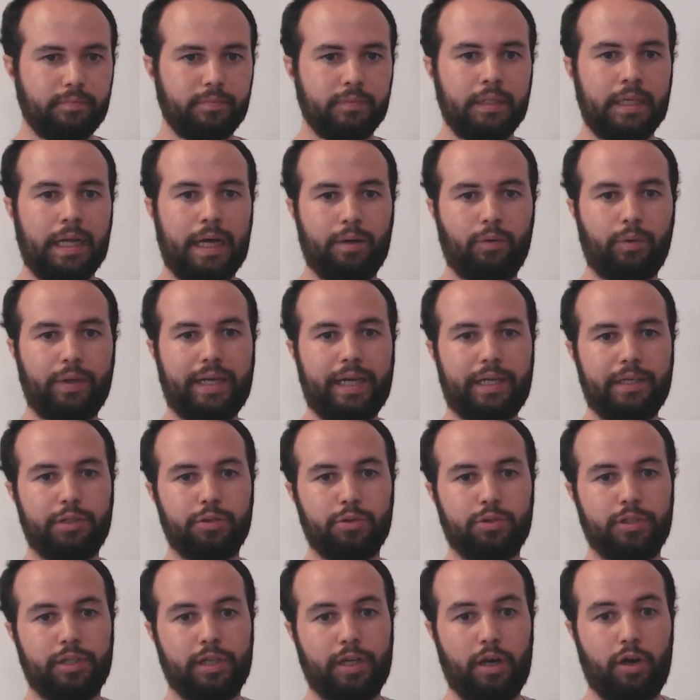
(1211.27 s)
And we can
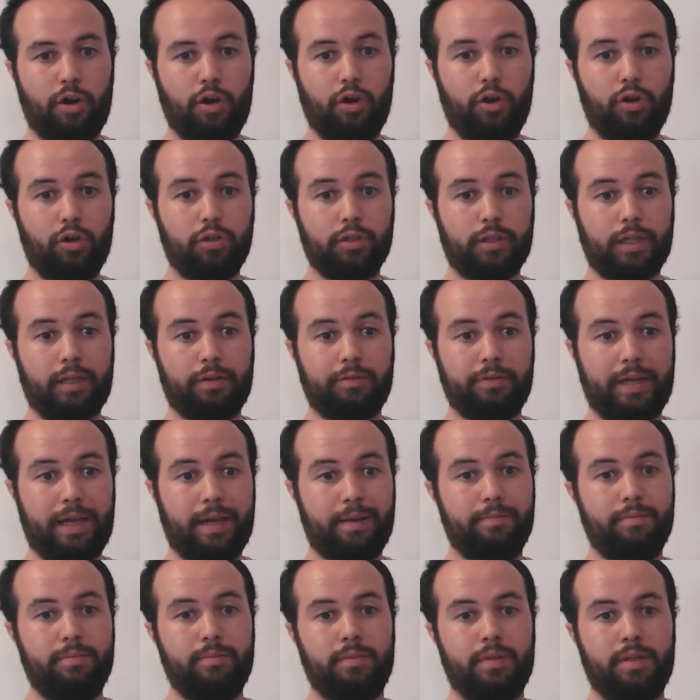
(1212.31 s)
use the old
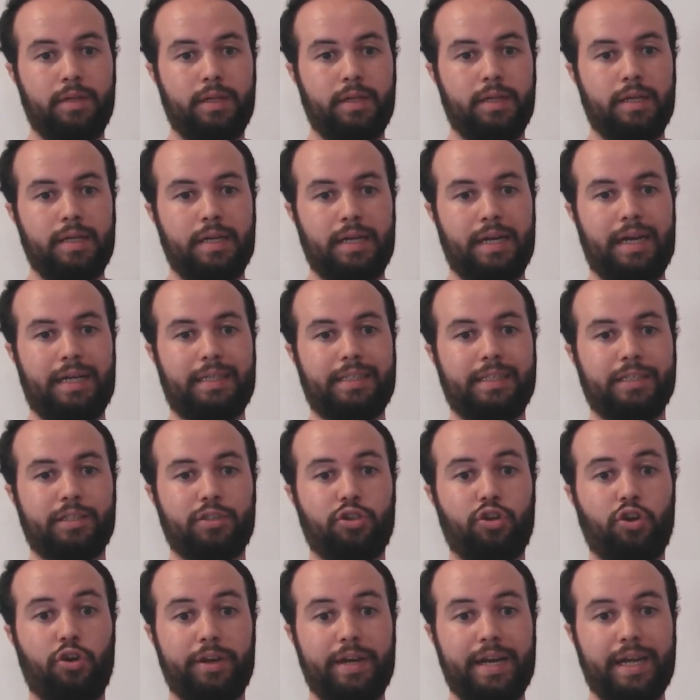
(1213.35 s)
LVM and just
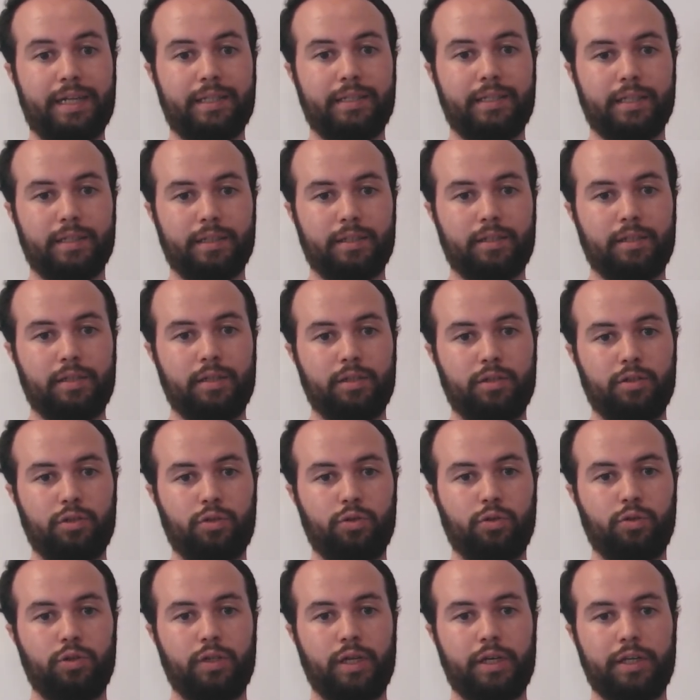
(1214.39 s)
connect it
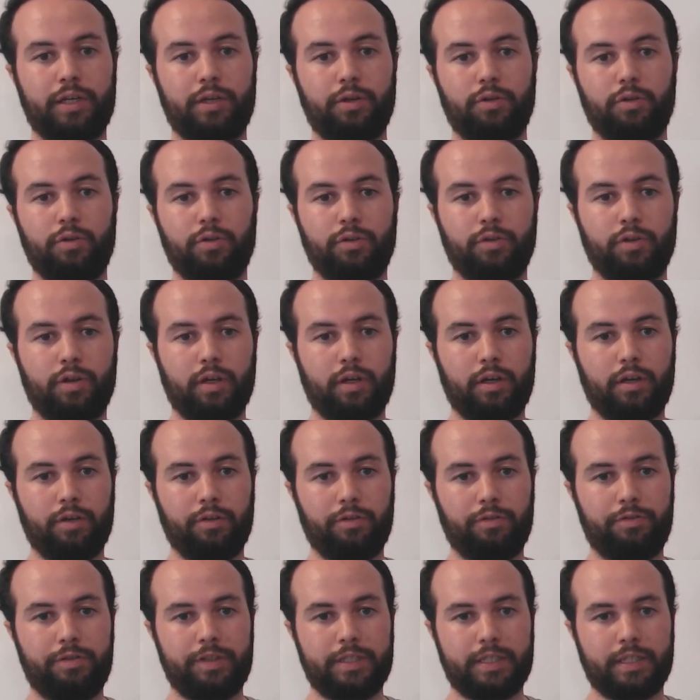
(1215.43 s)
to the new
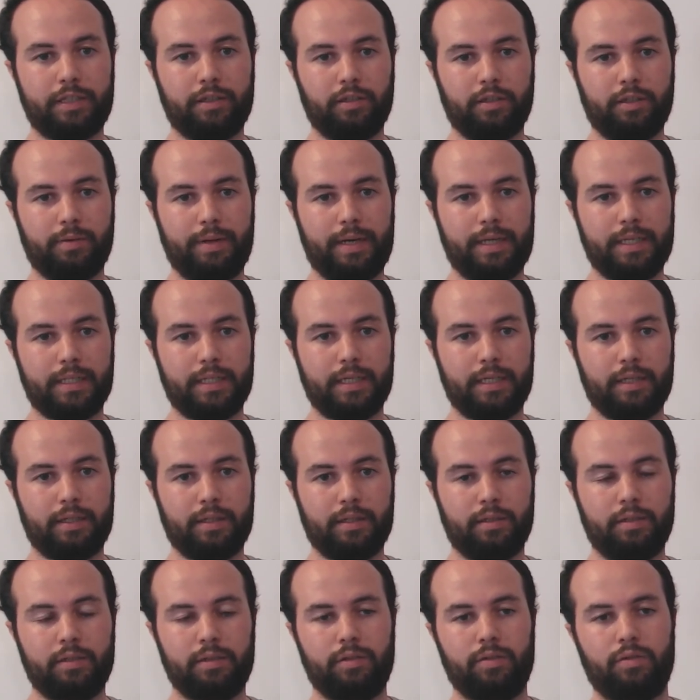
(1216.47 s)
physical device that
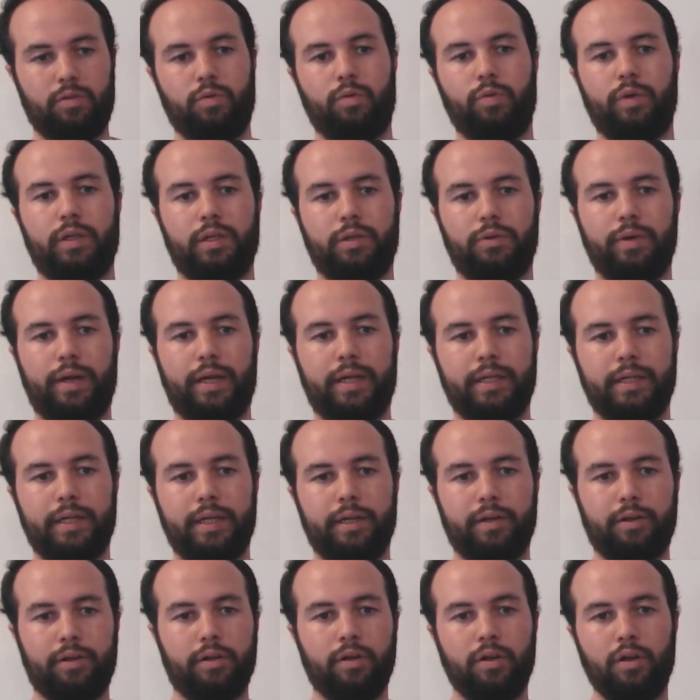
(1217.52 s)
we'll create
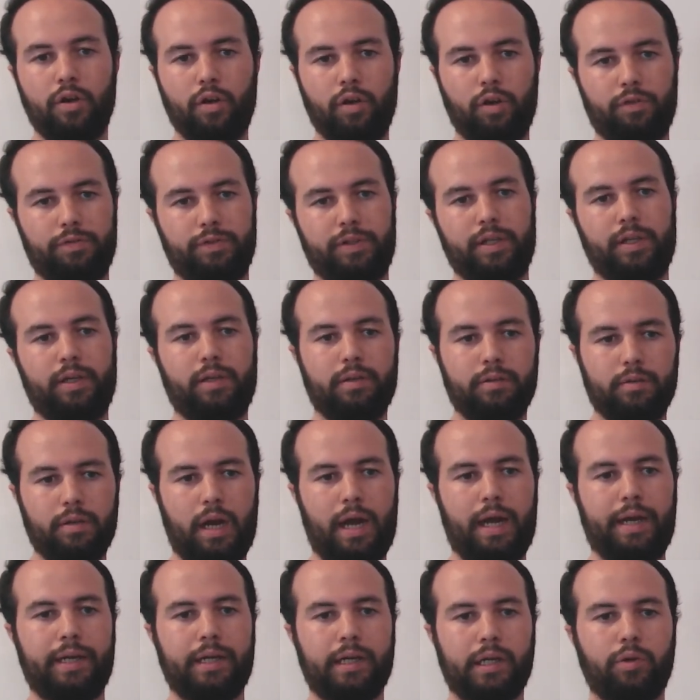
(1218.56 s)
here of the
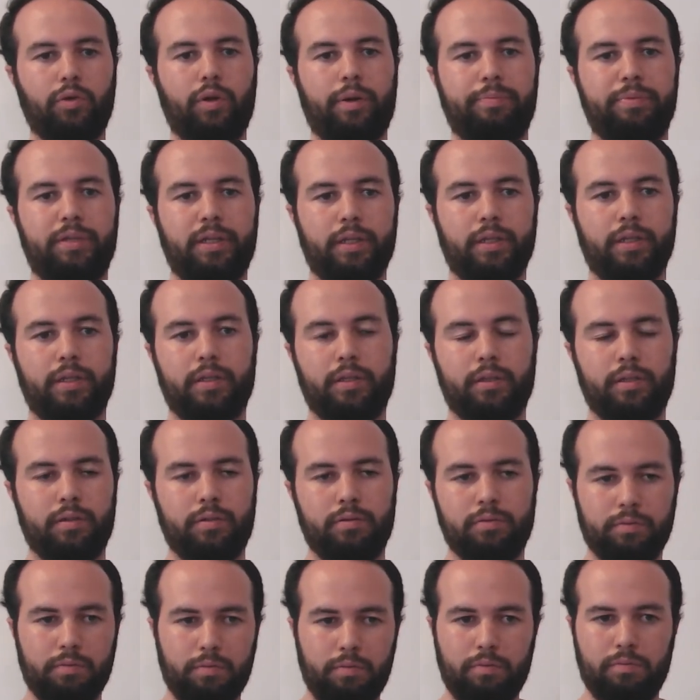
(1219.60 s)
unencrypted
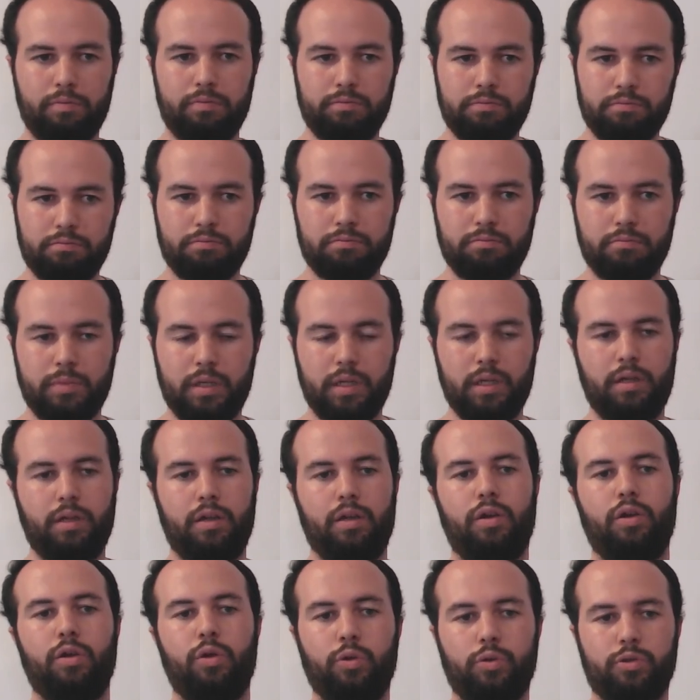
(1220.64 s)

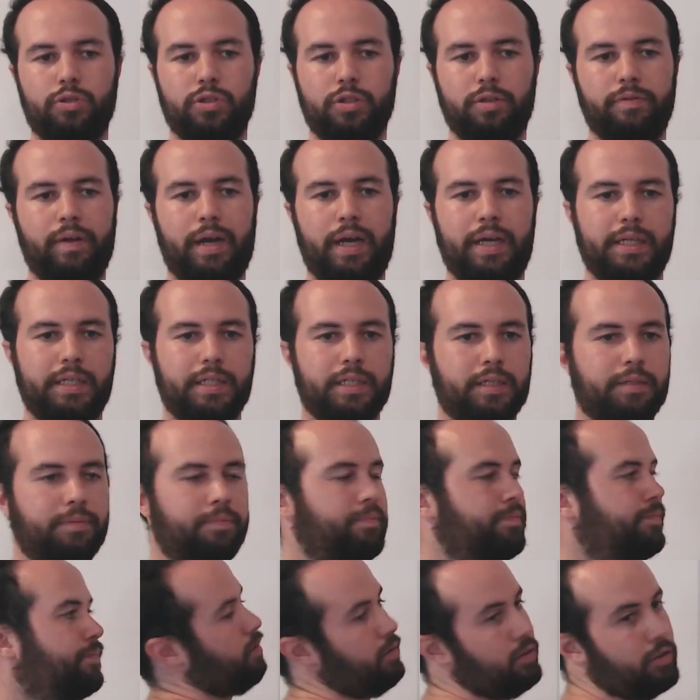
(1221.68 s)
LUKS device.
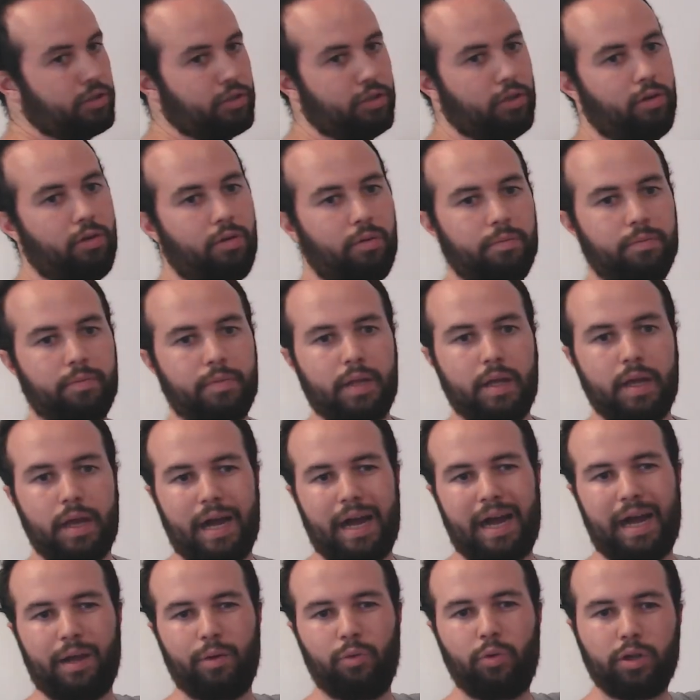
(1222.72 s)
So
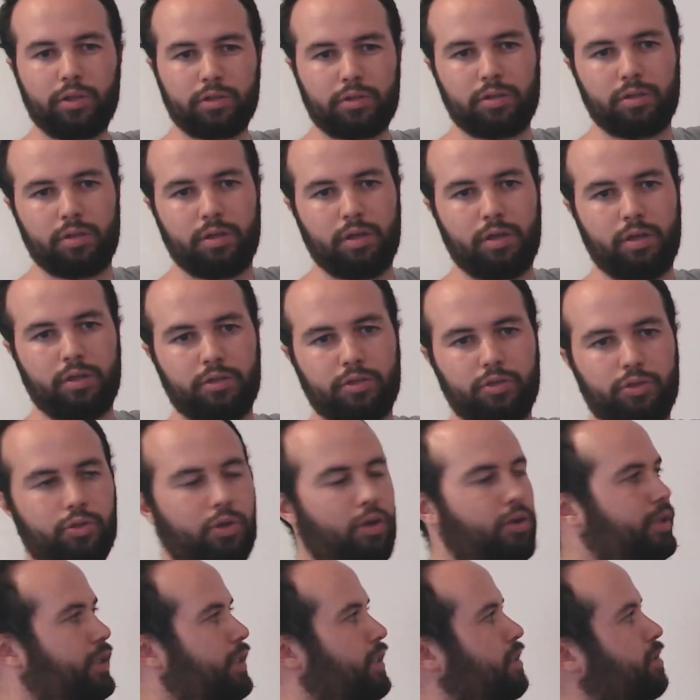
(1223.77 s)
I won't draw this,